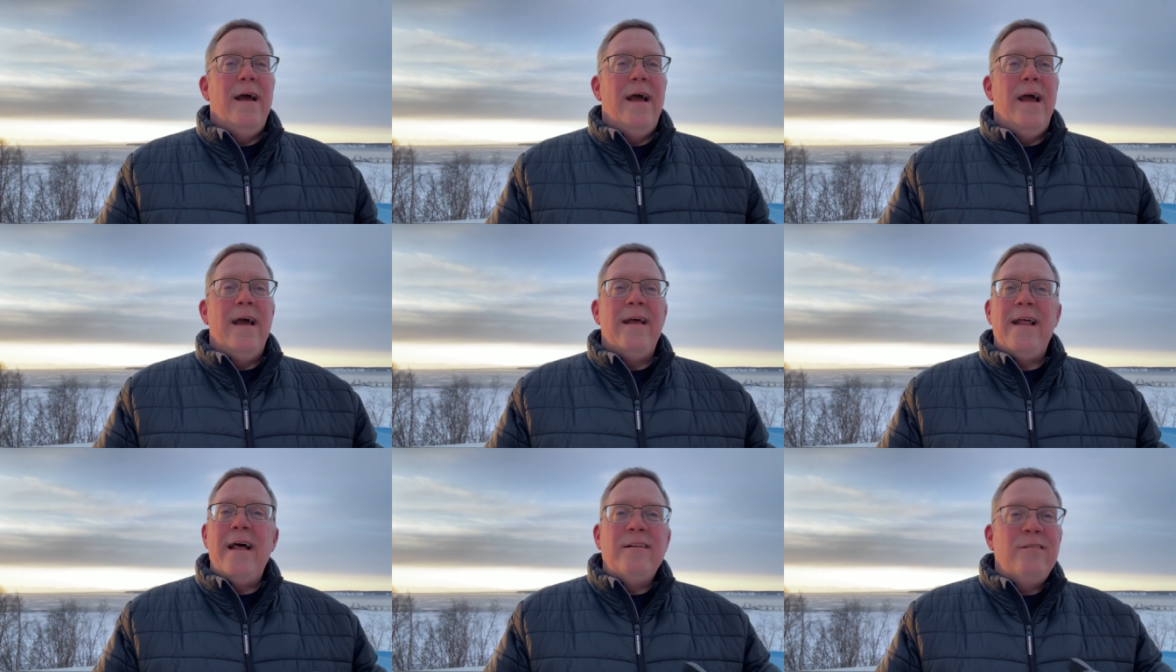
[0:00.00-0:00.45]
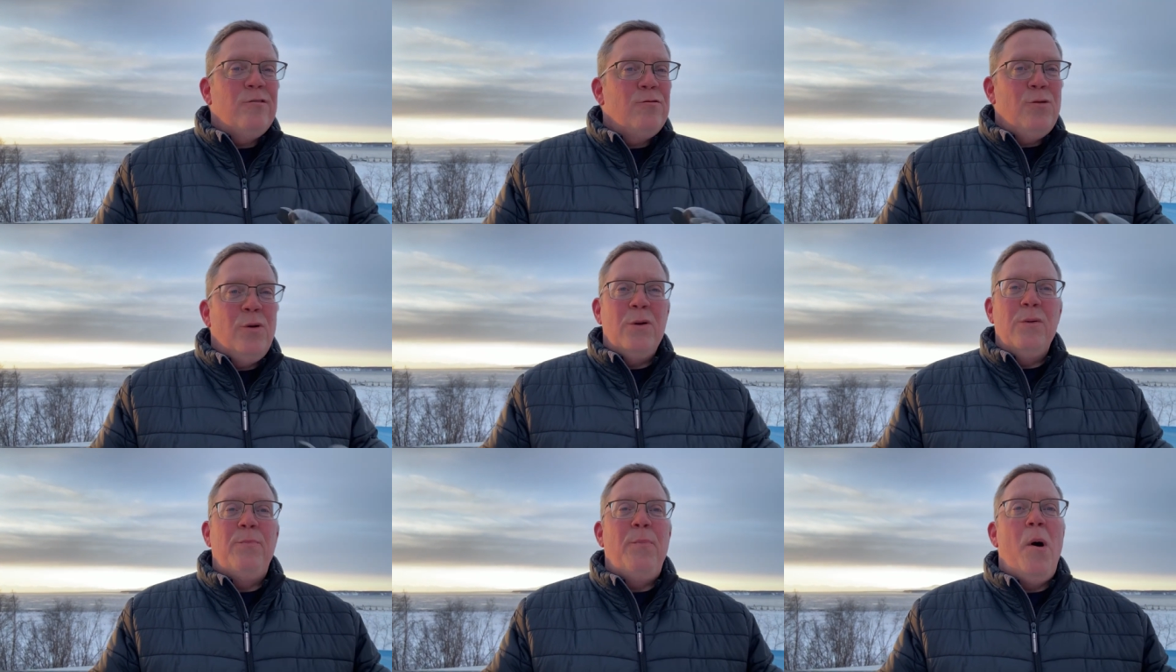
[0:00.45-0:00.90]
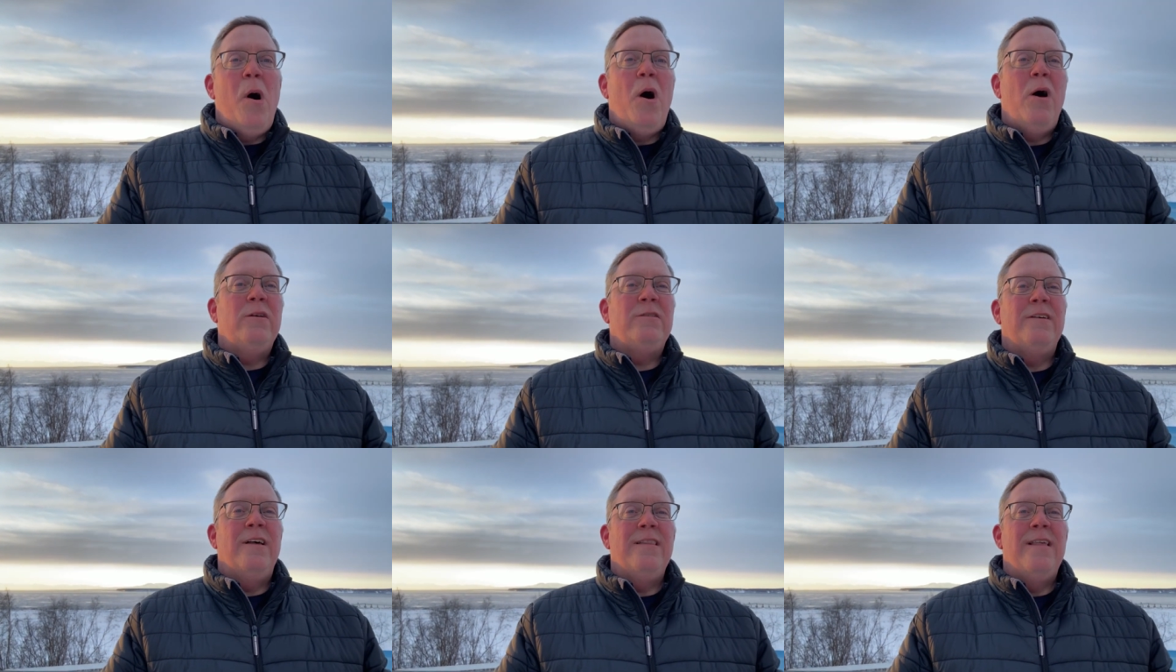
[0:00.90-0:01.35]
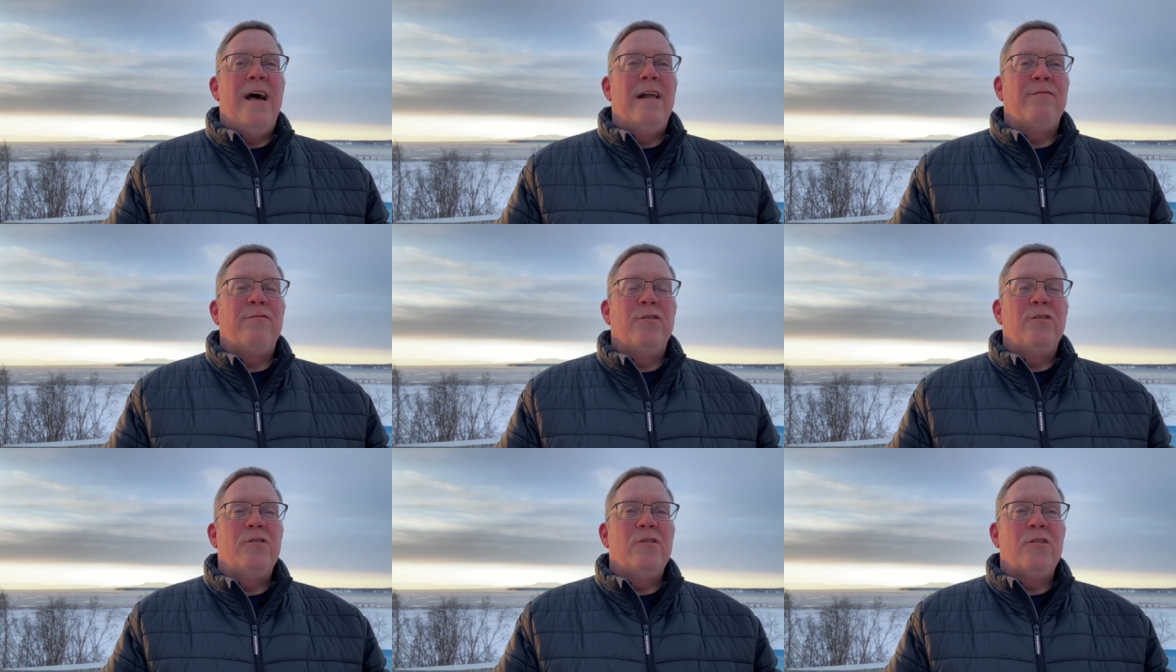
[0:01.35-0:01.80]
And I just want to pause on
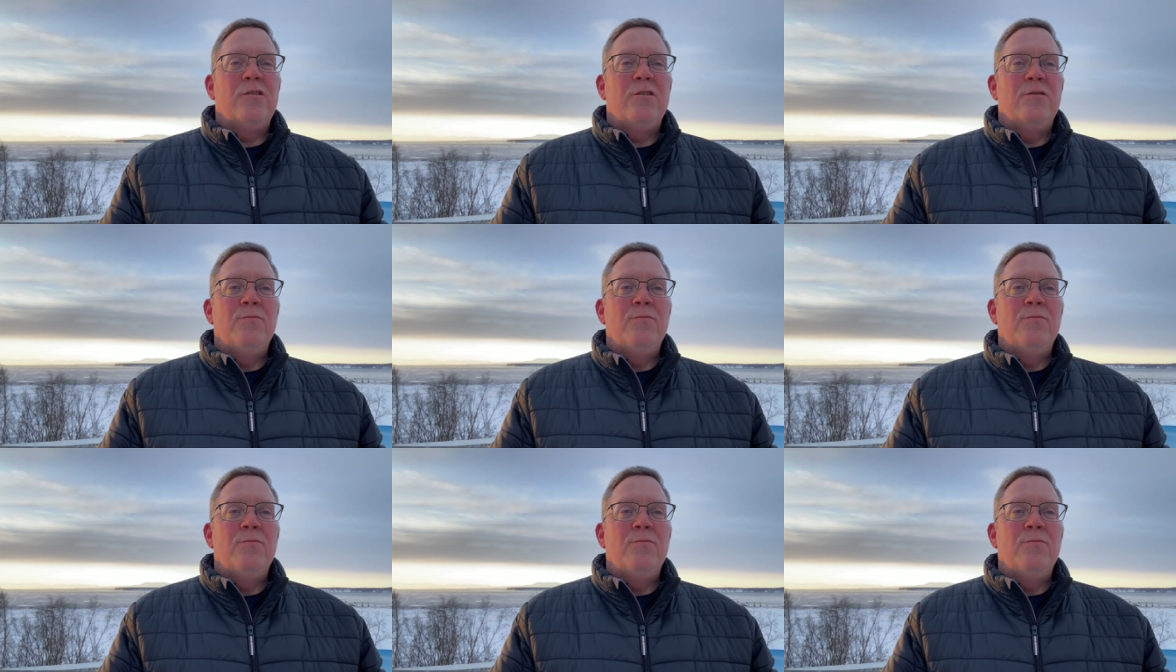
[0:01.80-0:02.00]
that for just a